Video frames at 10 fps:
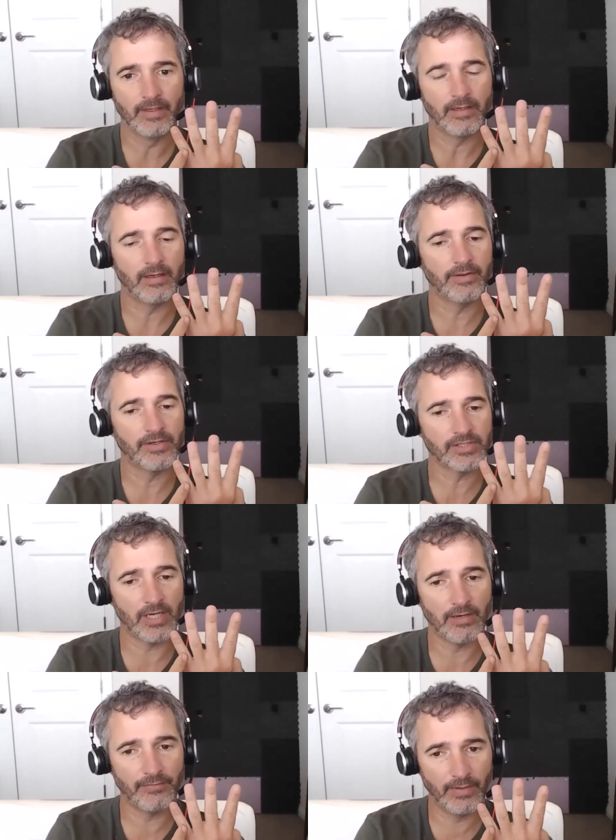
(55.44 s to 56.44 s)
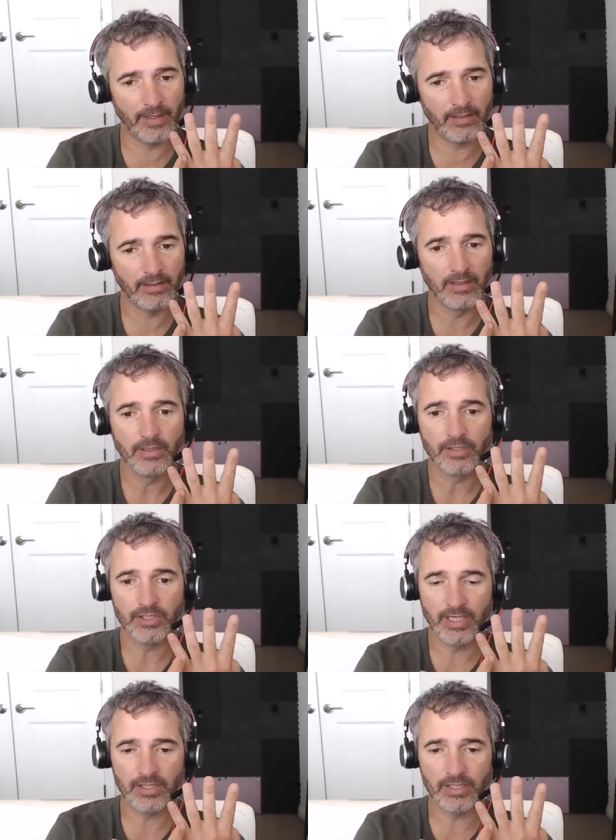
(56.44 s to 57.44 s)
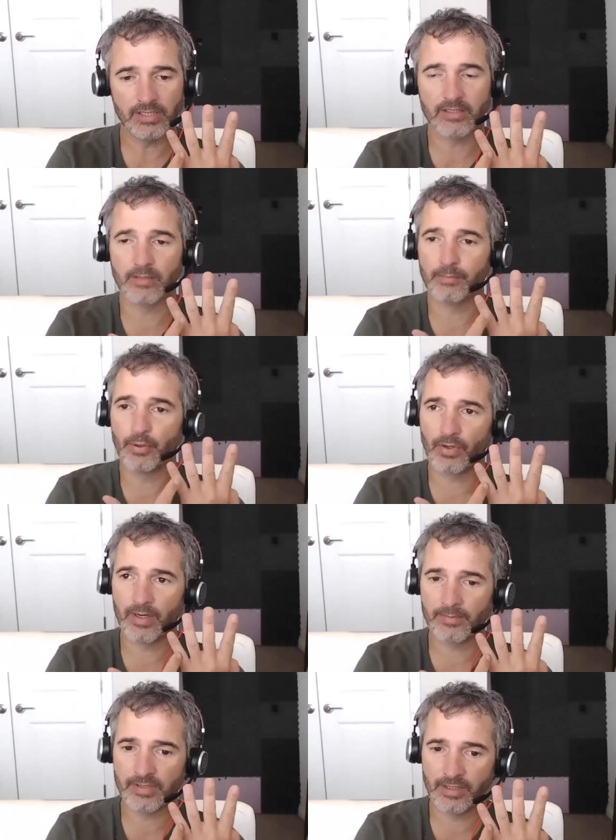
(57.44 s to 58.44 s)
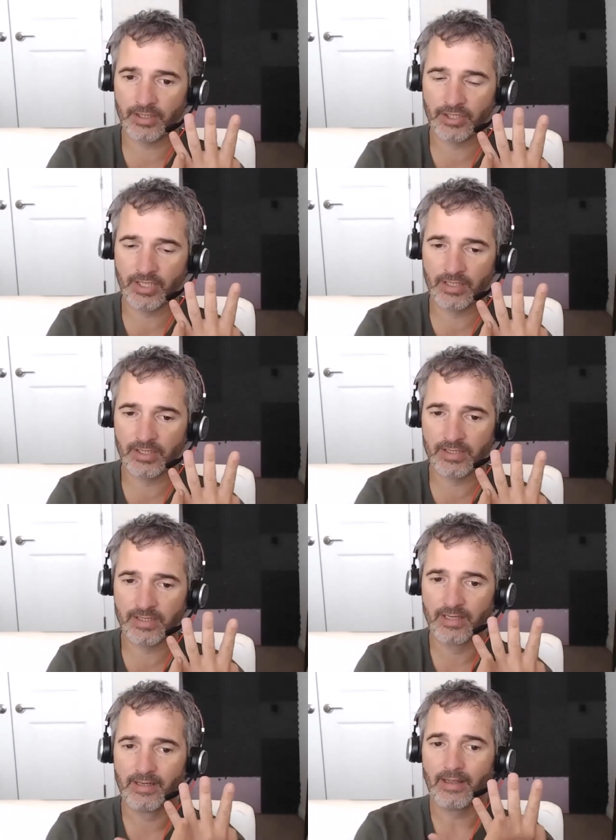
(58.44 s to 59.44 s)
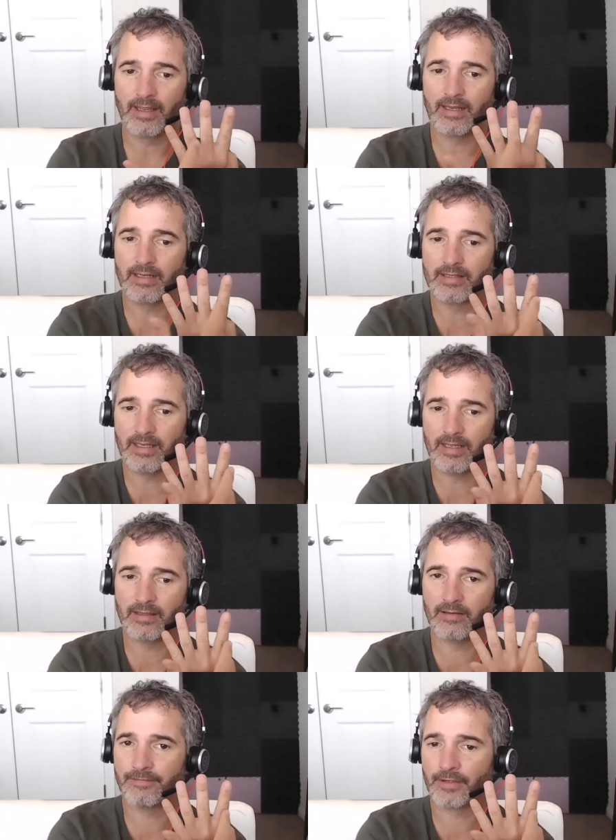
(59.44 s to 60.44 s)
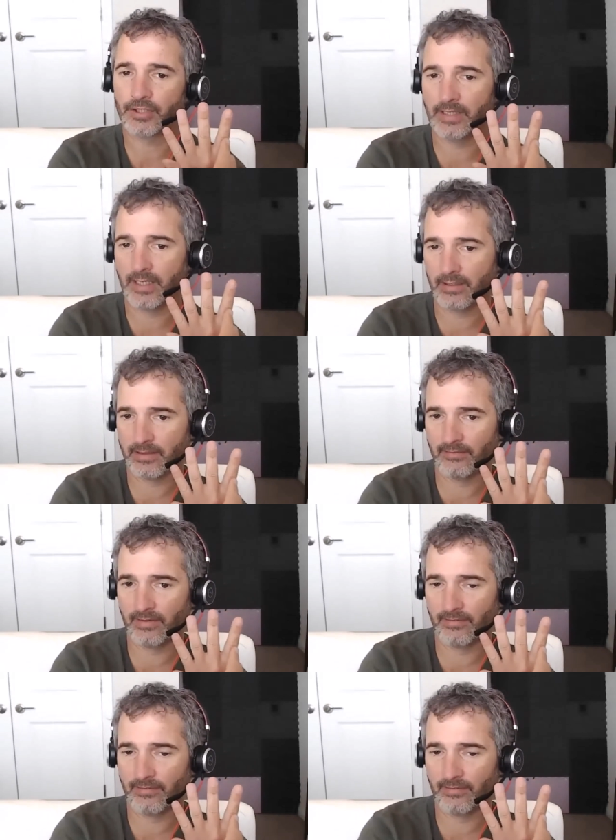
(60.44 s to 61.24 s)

uh, the software, changes, the programs on it changes, and at the end, the functionality of the